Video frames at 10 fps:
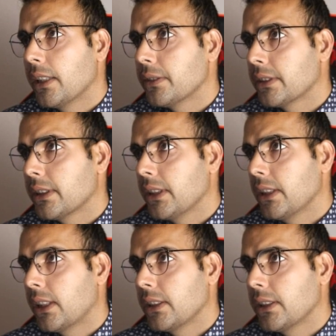as you see
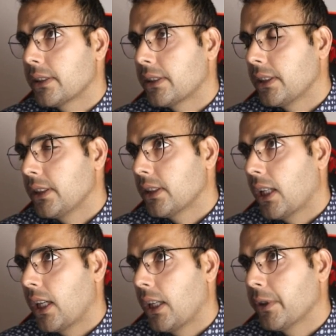here, is 3
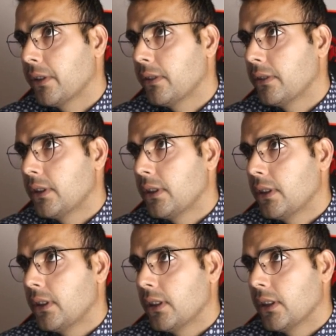type
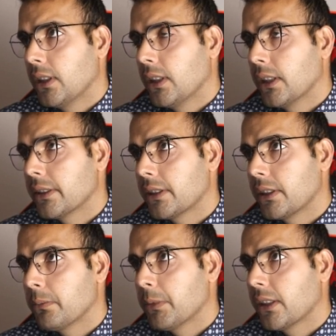
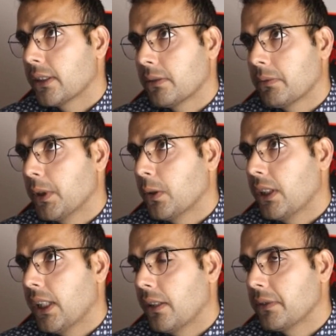string because we
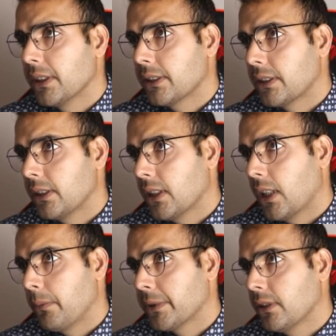only have these 3
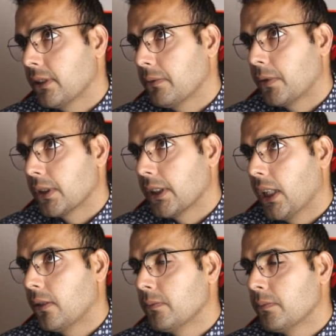types for
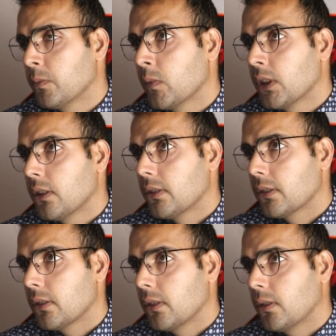now.
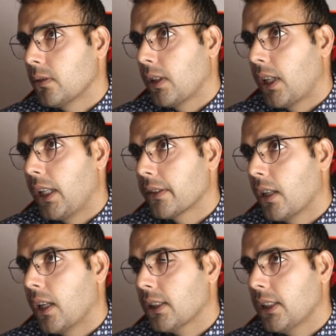So, and
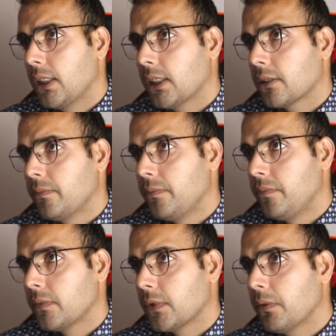on click,
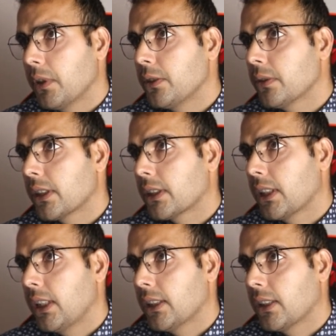when user
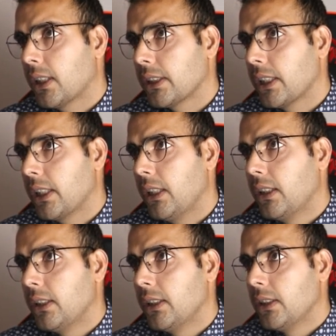click on the
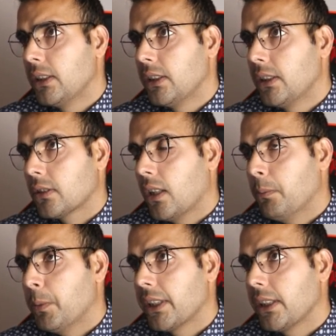
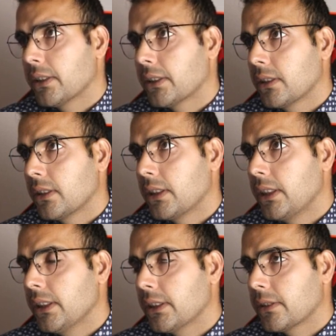component,
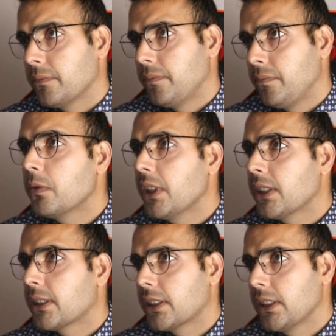this
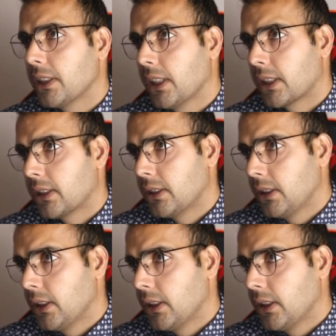will trigger.